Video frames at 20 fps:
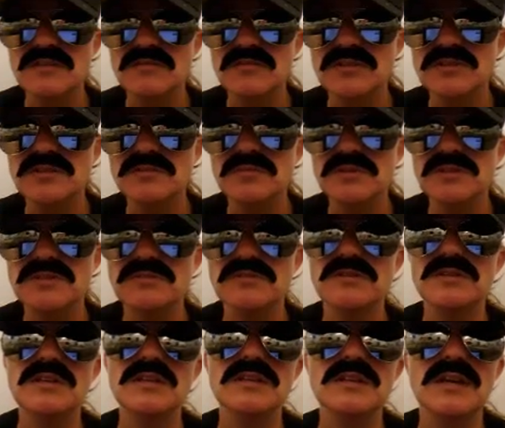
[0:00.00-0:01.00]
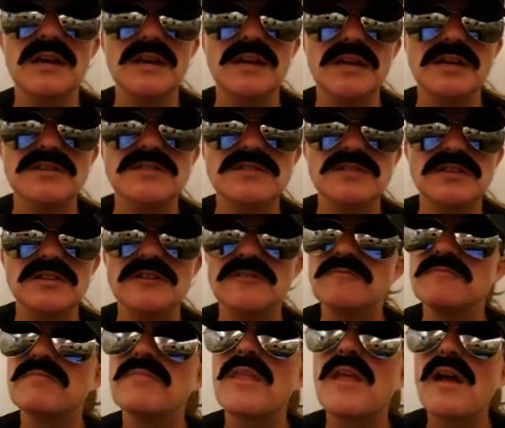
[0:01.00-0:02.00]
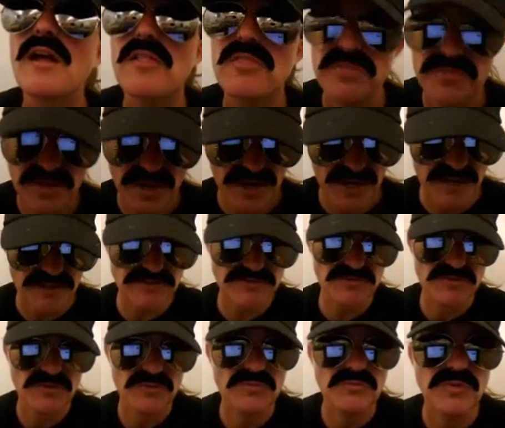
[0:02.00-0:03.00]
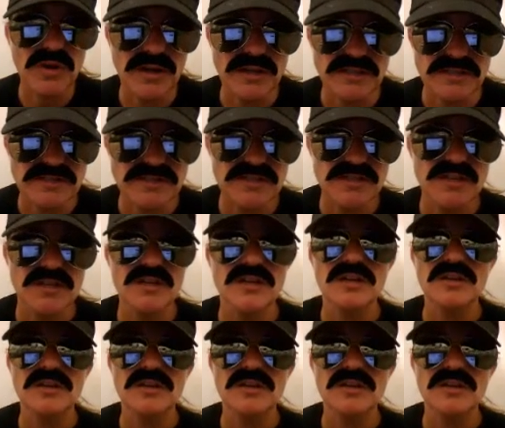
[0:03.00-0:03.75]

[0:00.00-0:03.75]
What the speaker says: What did we do to get that answer? That's right.